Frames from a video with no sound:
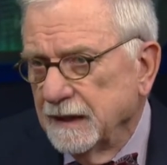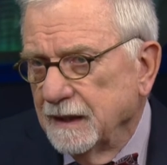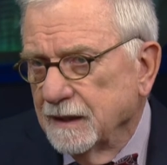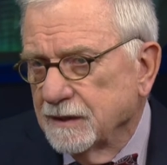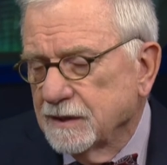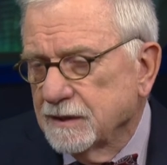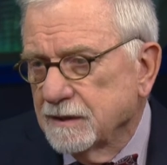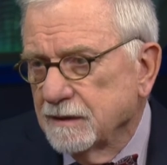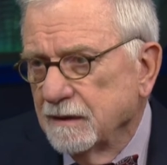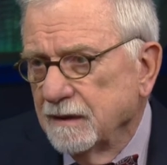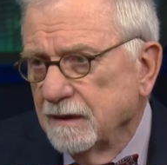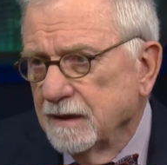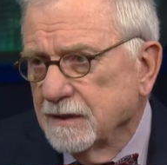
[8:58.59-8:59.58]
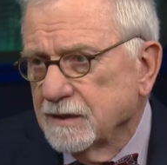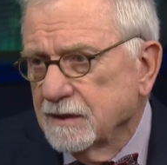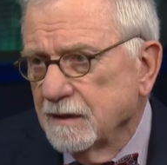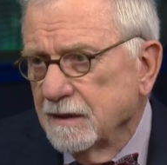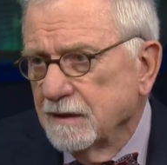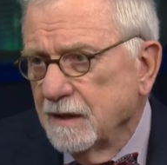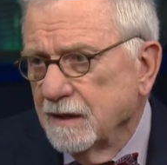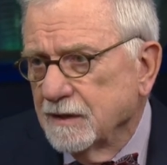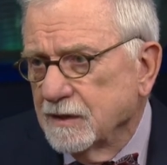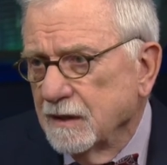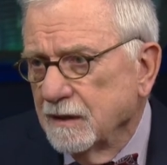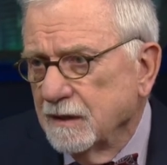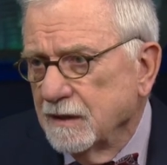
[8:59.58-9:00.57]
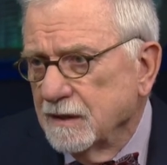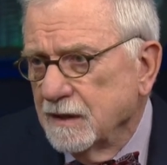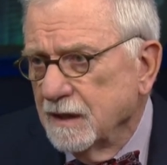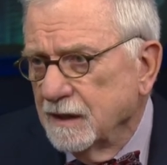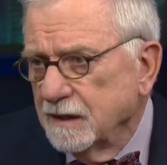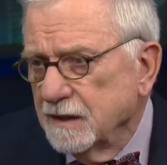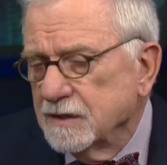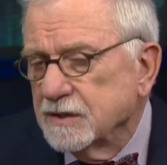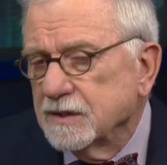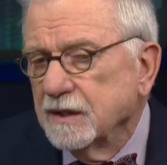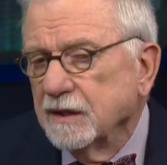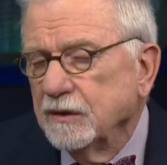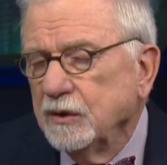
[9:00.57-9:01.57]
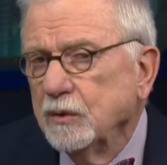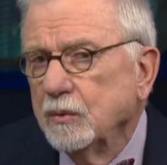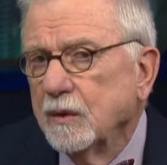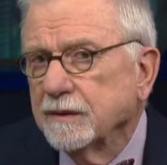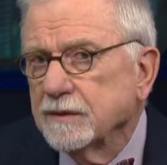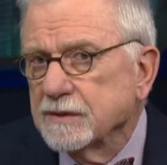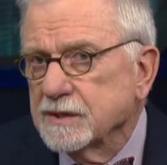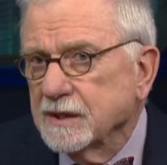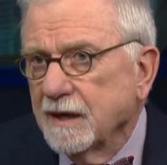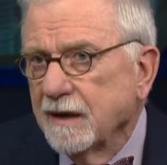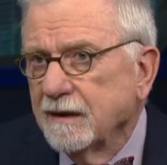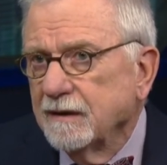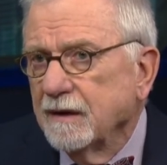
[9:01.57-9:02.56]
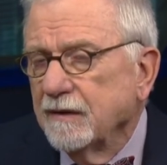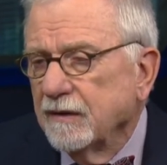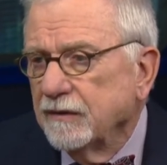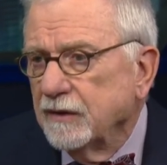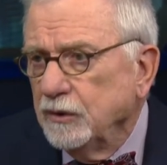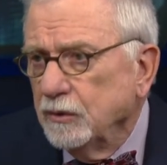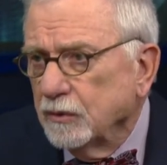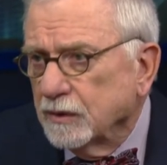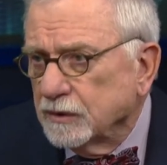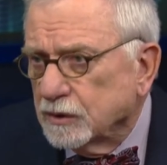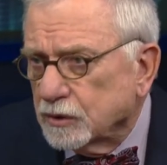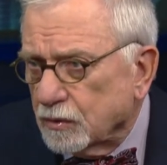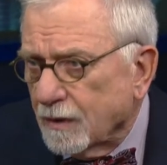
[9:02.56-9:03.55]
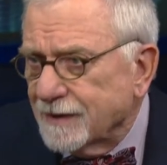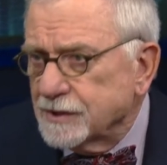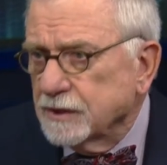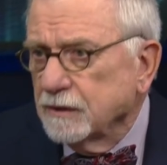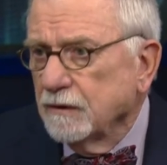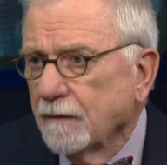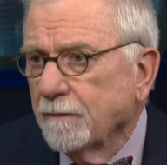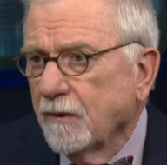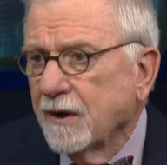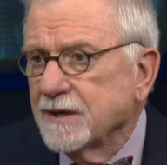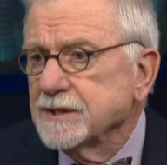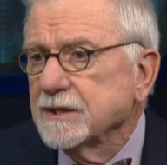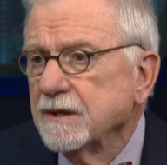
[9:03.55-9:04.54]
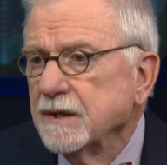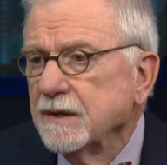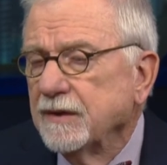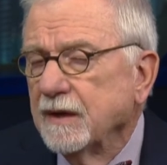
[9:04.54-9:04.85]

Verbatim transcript: It's, it's, it, it, it, it is that you understand that you can trust boss, mm.